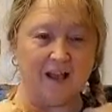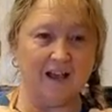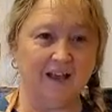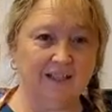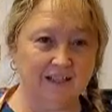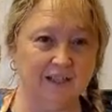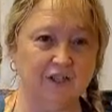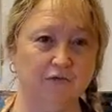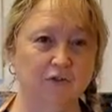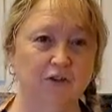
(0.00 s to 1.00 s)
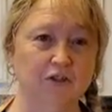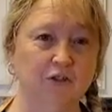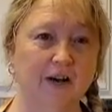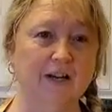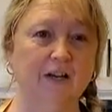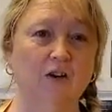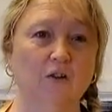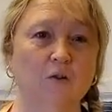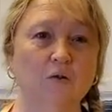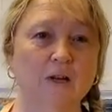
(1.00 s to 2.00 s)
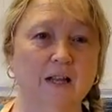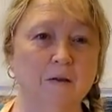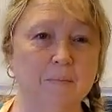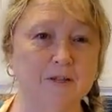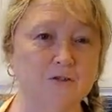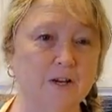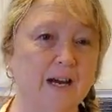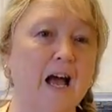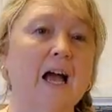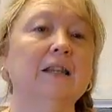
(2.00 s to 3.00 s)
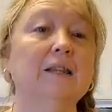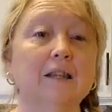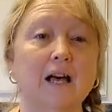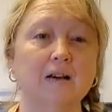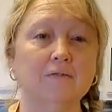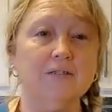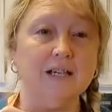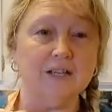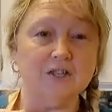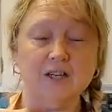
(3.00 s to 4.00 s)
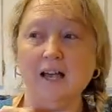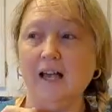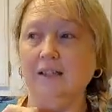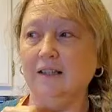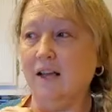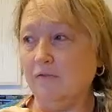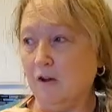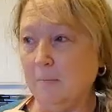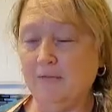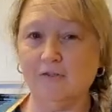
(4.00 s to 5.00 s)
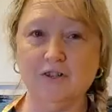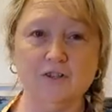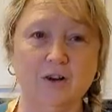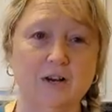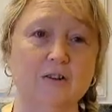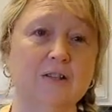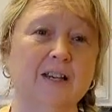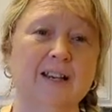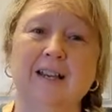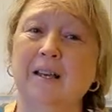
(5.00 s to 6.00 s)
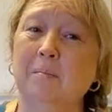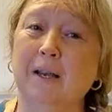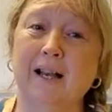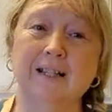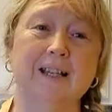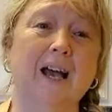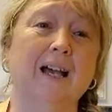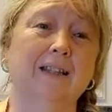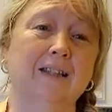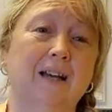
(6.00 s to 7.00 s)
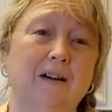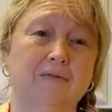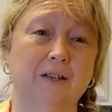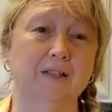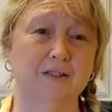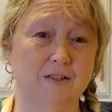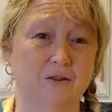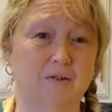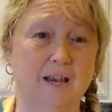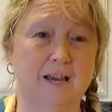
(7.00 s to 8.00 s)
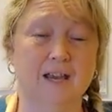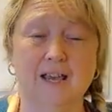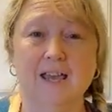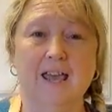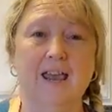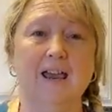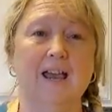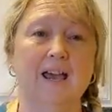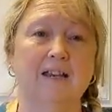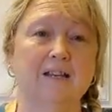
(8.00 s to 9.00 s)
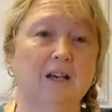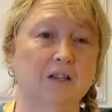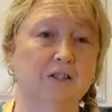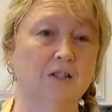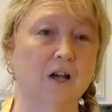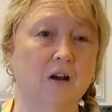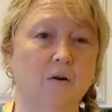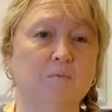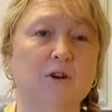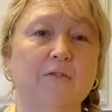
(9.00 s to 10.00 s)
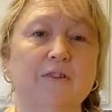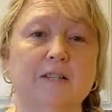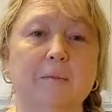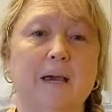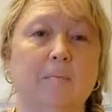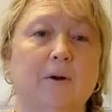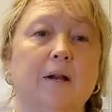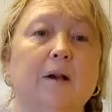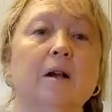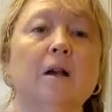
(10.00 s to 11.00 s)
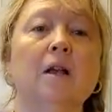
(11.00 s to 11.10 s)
I teach first grade at our local elementary. I love teaching. I love all my first graders, but guys, I love a snow day. And so I'm trying to fix my apron here.